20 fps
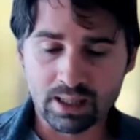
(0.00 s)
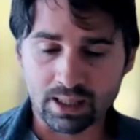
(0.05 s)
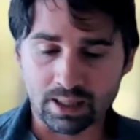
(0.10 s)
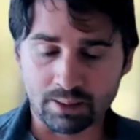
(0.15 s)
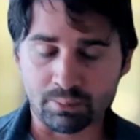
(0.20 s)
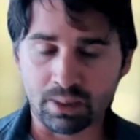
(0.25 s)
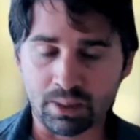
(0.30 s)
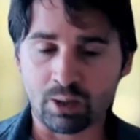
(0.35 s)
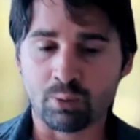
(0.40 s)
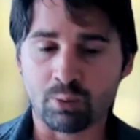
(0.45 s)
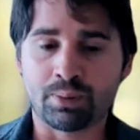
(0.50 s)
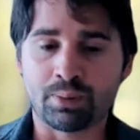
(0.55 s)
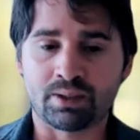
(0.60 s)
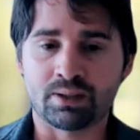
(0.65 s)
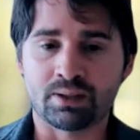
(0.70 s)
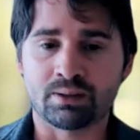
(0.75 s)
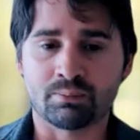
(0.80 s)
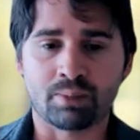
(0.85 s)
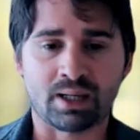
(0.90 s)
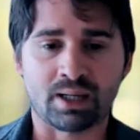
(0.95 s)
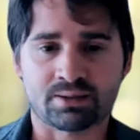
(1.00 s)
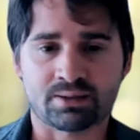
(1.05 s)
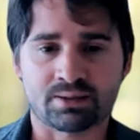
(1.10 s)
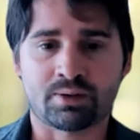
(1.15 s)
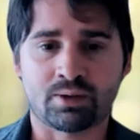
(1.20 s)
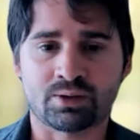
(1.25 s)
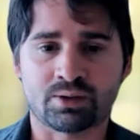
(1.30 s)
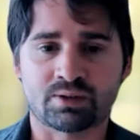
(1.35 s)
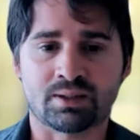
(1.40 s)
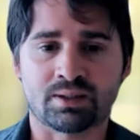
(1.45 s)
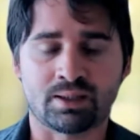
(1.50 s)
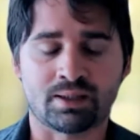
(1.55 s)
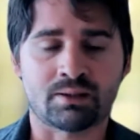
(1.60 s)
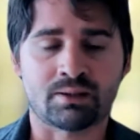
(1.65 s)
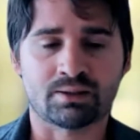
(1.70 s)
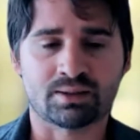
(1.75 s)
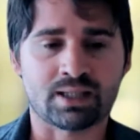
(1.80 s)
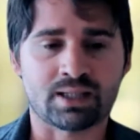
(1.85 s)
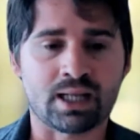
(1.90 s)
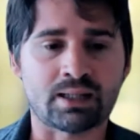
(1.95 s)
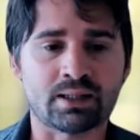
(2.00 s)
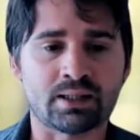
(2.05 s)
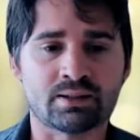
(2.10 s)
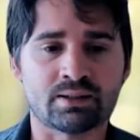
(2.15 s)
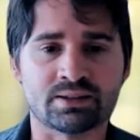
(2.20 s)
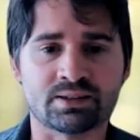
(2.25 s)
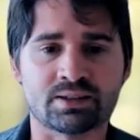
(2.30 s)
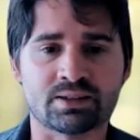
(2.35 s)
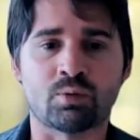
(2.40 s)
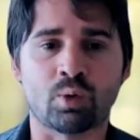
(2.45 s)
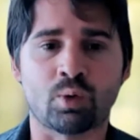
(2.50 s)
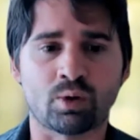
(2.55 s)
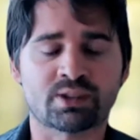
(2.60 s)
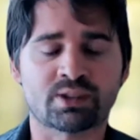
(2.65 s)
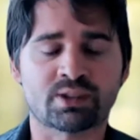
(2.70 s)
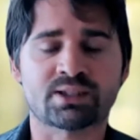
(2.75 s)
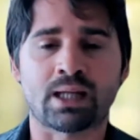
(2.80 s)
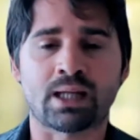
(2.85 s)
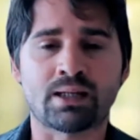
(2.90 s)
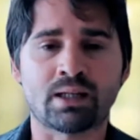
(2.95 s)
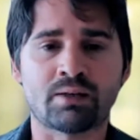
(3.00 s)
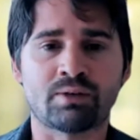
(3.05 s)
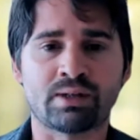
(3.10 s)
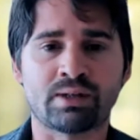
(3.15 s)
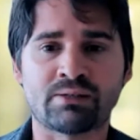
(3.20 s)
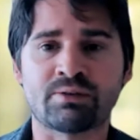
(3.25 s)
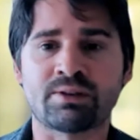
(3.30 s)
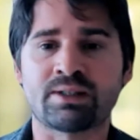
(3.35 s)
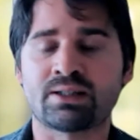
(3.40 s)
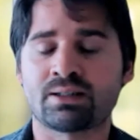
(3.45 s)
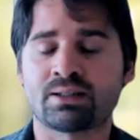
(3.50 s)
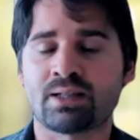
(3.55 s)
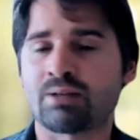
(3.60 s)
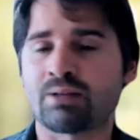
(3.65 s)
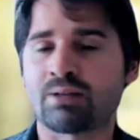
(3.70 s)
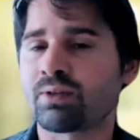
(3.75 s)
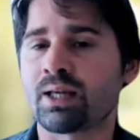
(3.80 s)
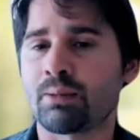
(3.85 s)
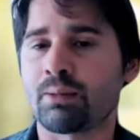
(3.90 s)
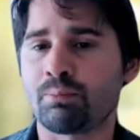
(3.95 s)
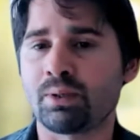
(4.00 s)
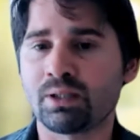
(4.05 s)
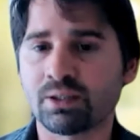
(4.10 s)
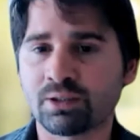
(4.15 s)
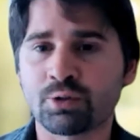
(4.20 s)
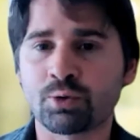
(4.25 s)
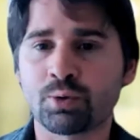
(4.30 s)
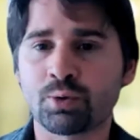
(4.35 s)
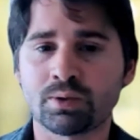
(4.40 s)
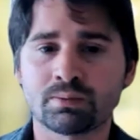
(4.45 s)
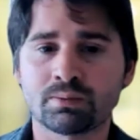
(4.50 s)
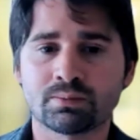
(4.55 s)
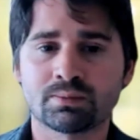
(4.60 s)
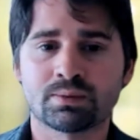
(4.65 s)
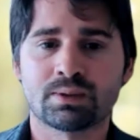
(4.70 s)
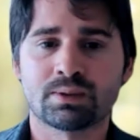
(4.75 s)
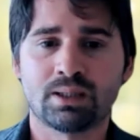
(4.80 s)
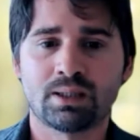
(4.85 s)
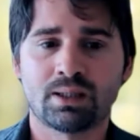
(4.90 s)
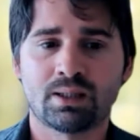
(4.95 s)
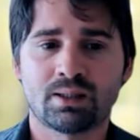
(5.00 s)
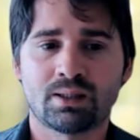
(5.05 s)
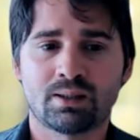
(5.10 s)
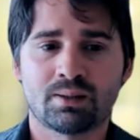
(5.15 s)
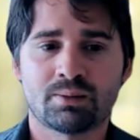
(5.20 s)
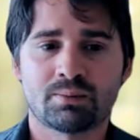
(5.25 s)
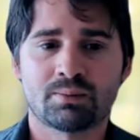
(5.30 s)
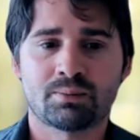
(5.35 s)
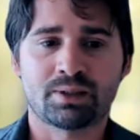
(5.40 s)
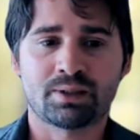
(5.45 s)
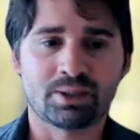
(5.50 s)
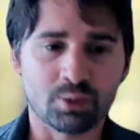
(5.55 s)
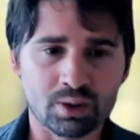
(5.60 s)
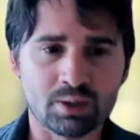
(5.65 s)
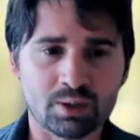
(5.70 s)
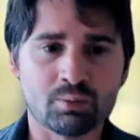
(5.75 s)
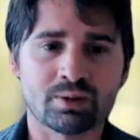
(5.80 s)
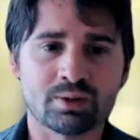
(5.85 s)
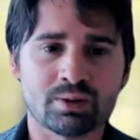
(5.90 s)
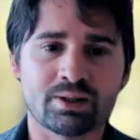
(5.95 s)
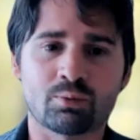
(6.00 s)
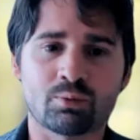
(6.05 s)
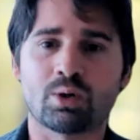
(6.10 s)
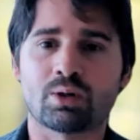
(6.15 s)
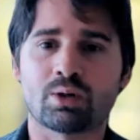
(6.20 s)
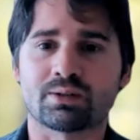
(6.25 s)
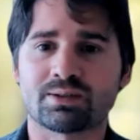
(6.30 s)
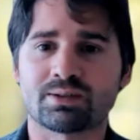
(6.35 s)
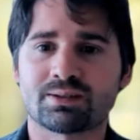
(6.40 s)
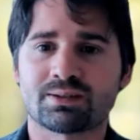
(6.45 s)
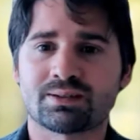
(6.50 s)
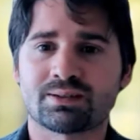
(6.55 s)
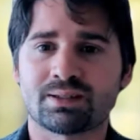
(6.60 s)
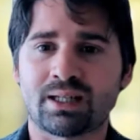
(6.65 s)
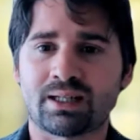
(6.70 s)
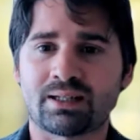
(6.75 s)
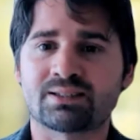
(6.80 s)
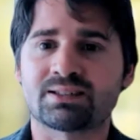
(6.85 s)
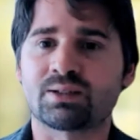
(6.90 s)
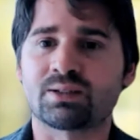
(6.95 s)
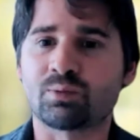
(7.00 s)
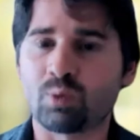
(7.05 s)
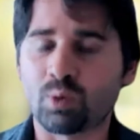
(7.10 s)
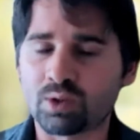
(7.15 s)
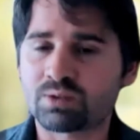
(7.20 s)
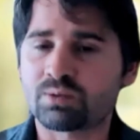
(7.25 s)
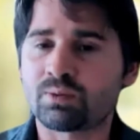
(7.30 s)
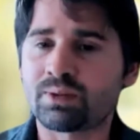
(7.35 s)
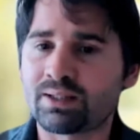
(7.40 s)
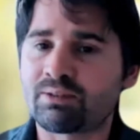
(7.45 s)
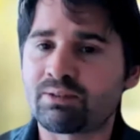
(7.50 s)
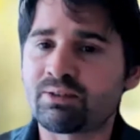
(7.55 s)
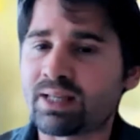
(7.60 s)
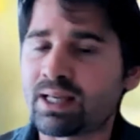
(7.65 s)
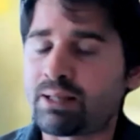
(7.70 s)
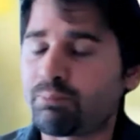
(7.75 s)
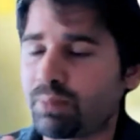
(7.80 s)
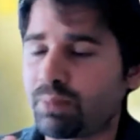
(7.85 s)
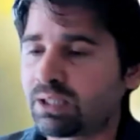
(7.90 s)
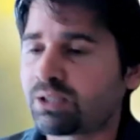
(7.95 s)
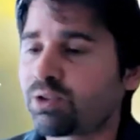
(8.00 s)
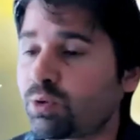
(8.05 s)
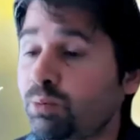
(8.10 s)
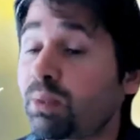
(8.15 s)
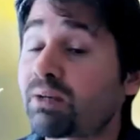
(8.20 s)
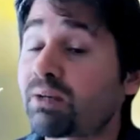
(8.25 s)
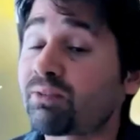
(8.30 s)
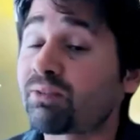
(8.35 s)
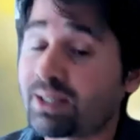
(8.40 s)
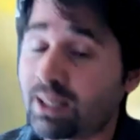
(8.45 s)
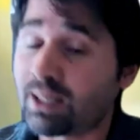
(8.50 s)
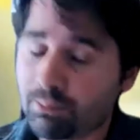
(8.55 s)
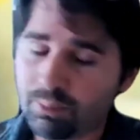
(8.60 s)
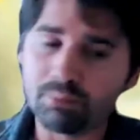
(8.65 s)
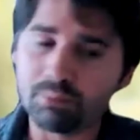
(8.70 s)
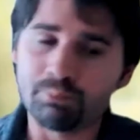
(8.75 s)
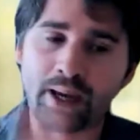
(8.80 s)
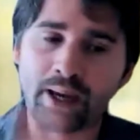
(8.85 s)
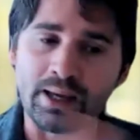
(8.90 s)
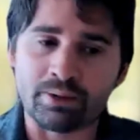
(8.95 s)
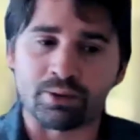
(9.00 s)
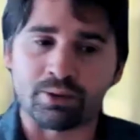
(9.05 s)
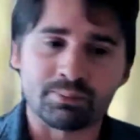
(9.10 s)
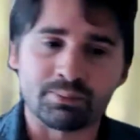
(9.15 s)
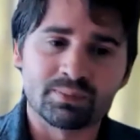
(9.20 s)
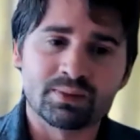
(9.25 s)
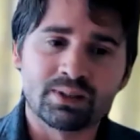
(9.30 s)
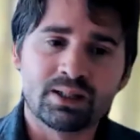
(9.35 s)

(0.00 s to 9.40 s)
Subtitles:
In my opinion, passive house standard is the worst standard that we can build to, but the only one that works. Like, it's the worst one that we can build to, but we can build better.